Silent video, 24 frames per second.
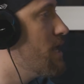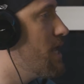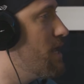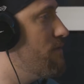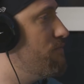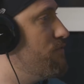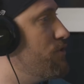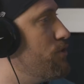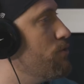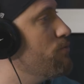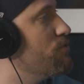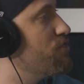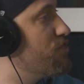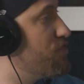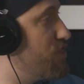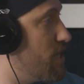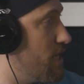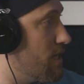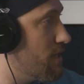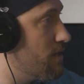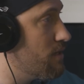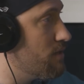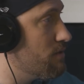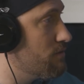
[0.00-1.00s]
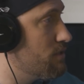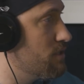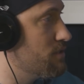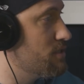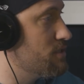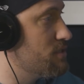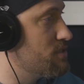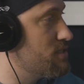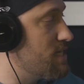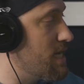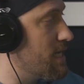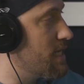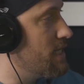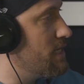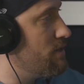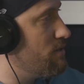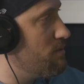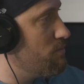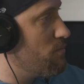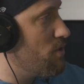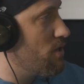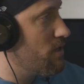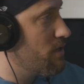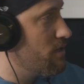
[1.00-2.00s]
If you think that the
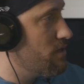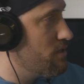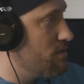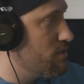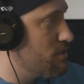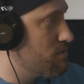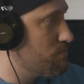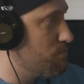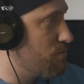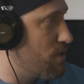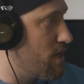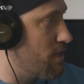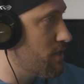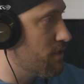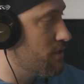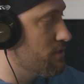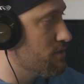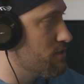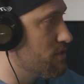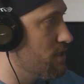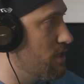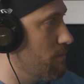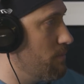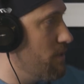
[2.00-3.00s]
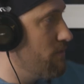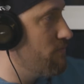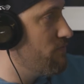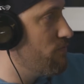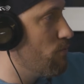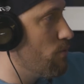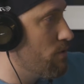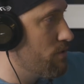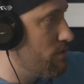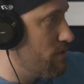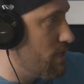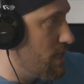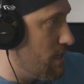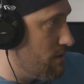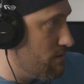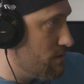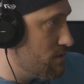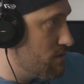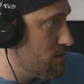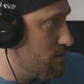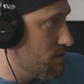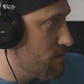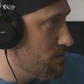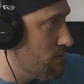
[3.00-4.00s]
secondary market of this product is going to be
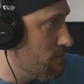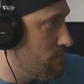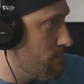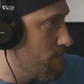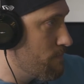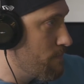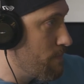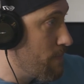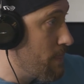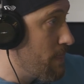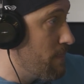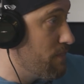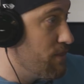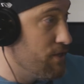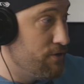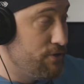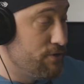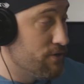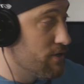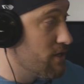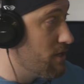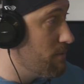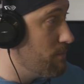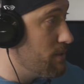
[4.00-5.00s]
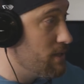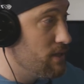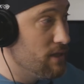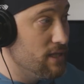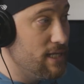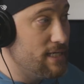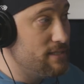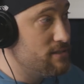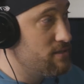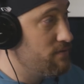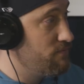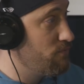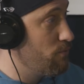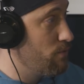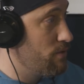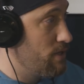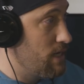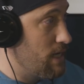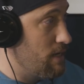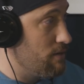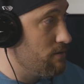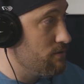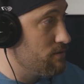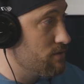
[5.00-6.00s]
$400, then you're going to bid less than
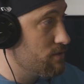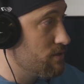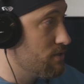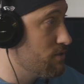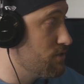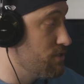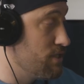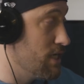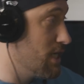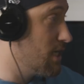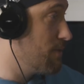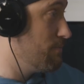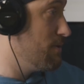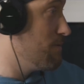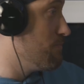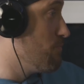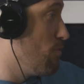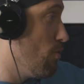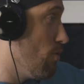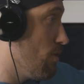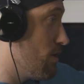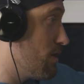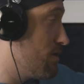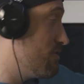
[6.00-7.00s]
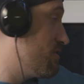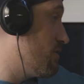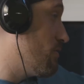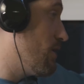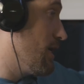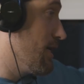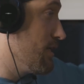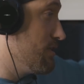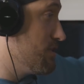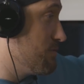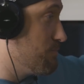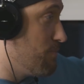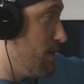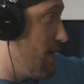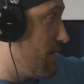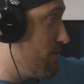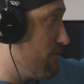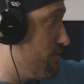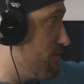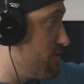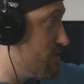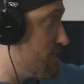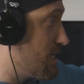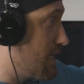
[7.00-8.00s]
$400 because you're not going to bid more because I could just buy
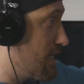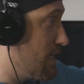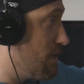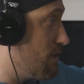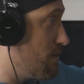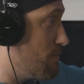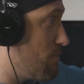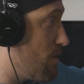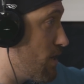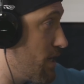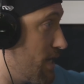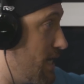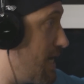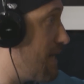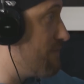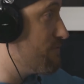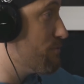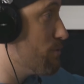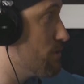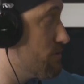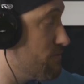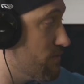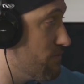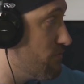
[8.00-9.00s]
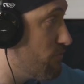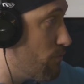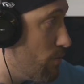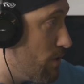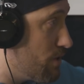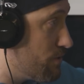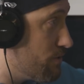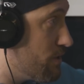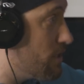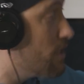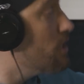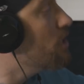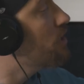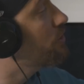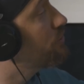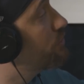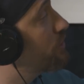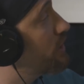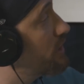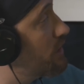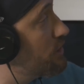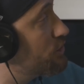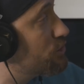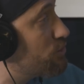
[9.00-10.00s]
it on the secondary market afterwards for $400.
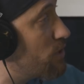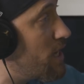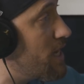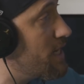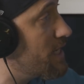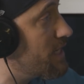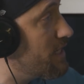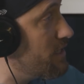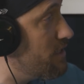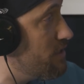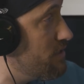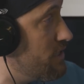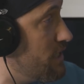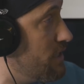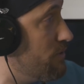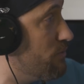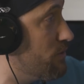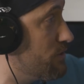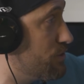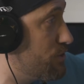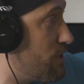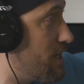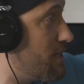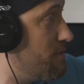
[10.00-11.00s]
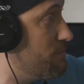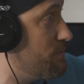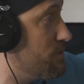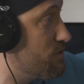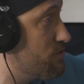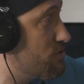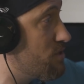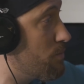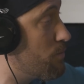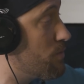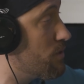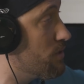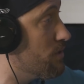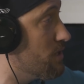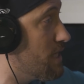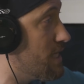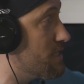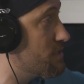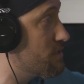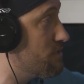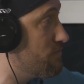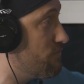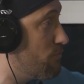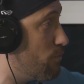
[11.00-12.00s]
So you're going to try to get a deal and try to bid somewhere
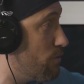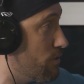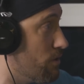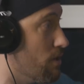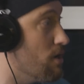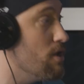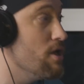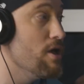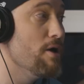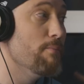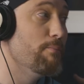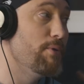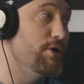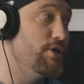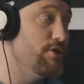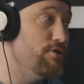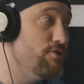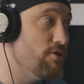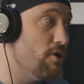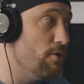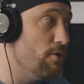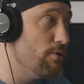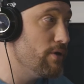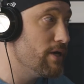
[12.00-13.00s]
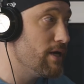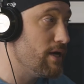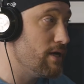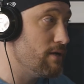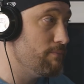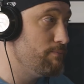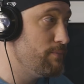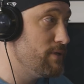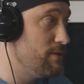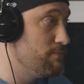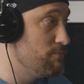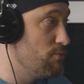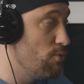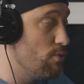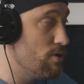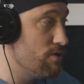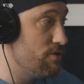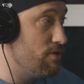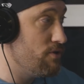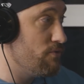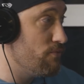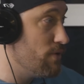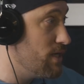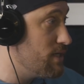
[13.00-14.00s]
less than $400. But you got to bid more
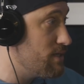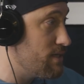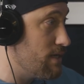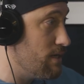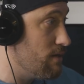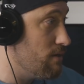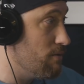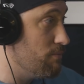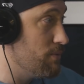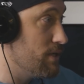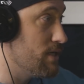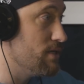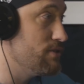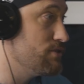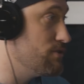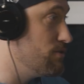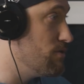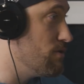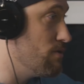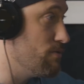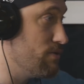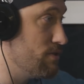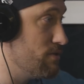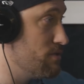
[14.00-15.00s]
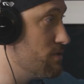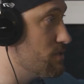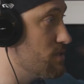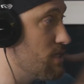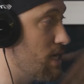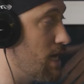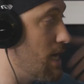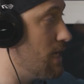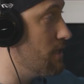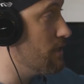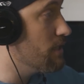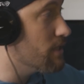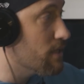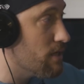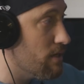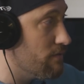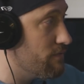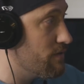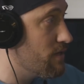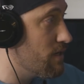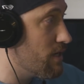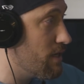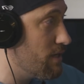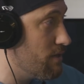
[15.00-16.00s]
than retail because this is a highly
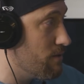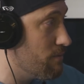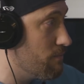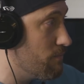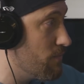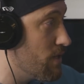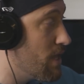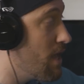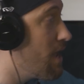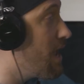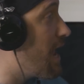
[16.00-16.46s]
coveted item.